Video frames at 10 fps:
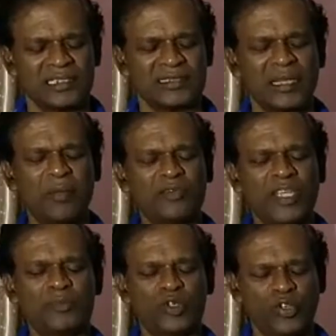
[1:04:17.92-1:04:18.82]
Some of them
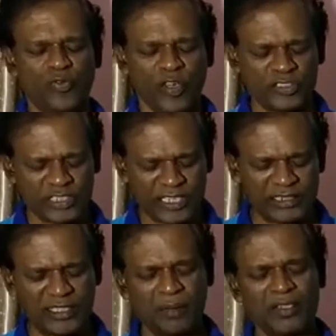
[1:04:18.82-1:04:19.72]
to do with foster kids,
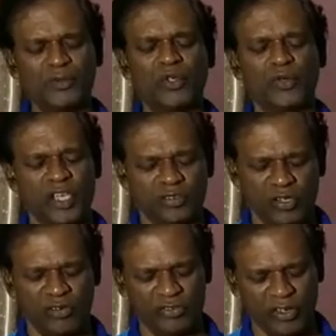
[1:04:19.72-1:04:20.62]
some of them do with
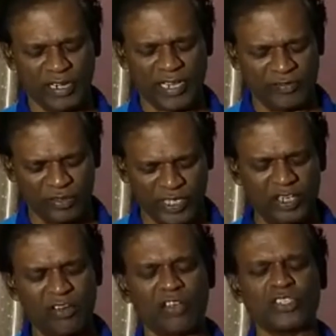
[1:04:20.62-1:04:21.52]
your life. Okay,
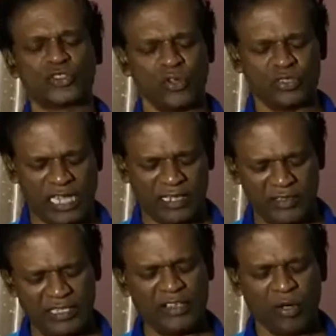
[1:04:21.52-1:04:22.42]
lots of souls
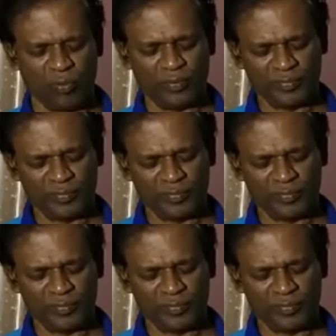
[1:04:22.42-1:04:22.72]
in your home.